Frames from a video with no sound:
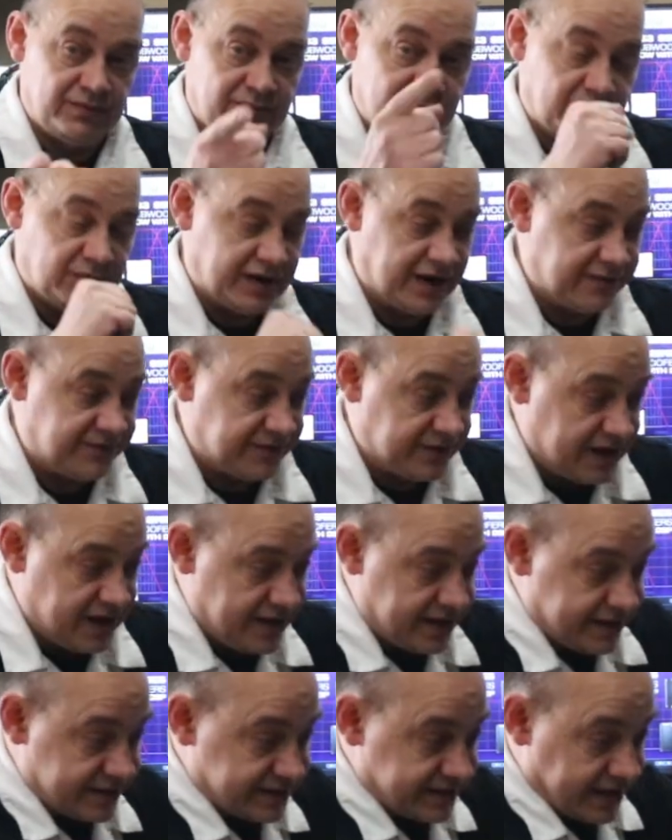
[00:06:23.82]
what I
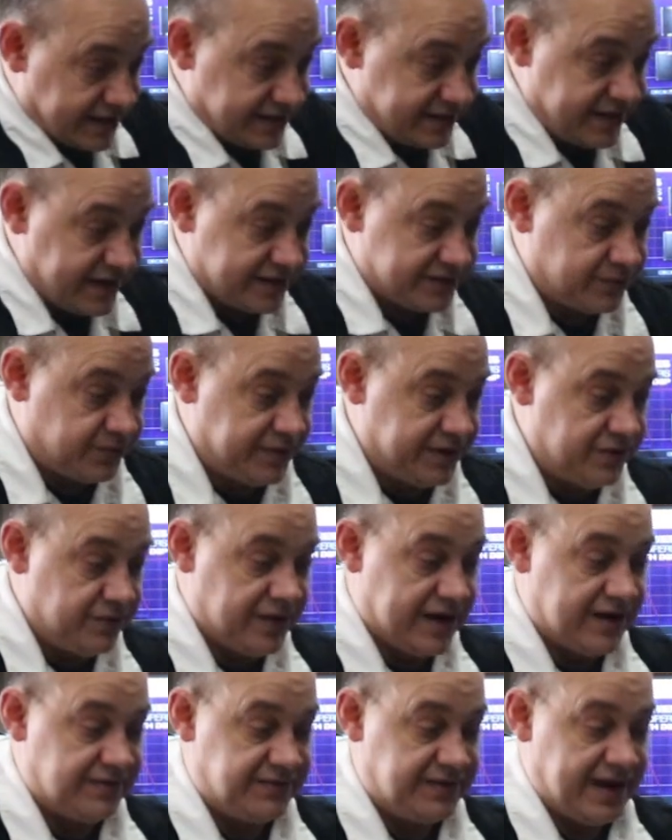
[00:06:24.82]
forgot is that, yes, we do
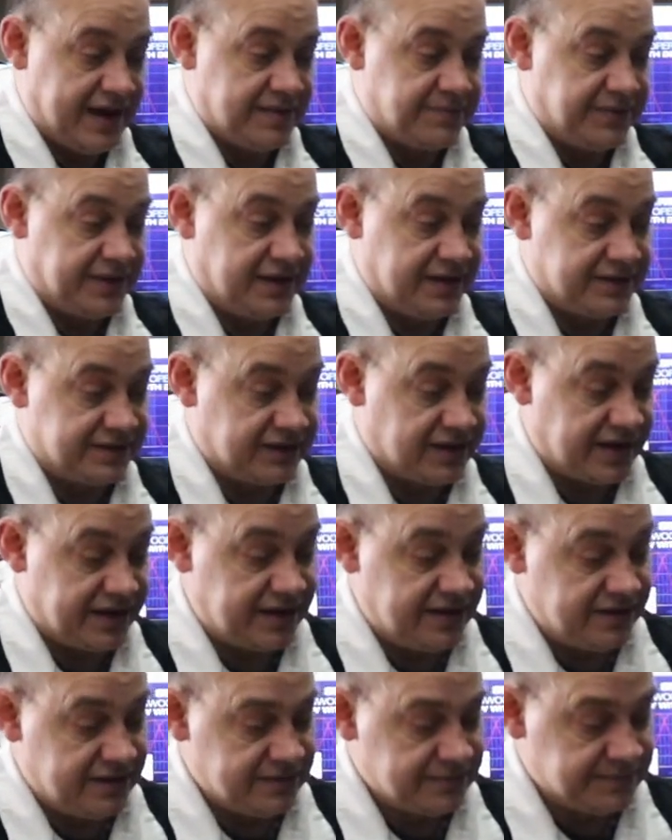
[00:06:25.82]
have dampening inside
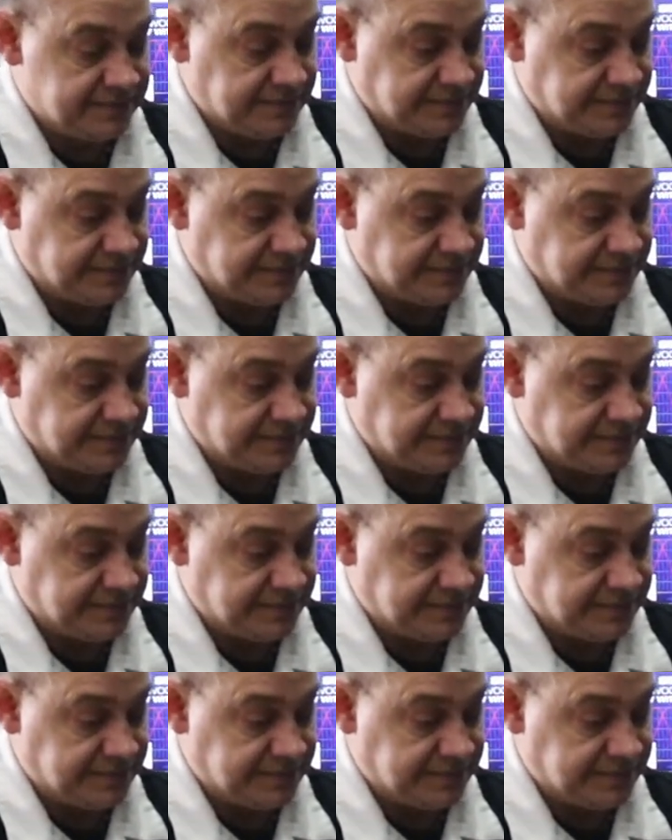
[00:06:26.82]
of here.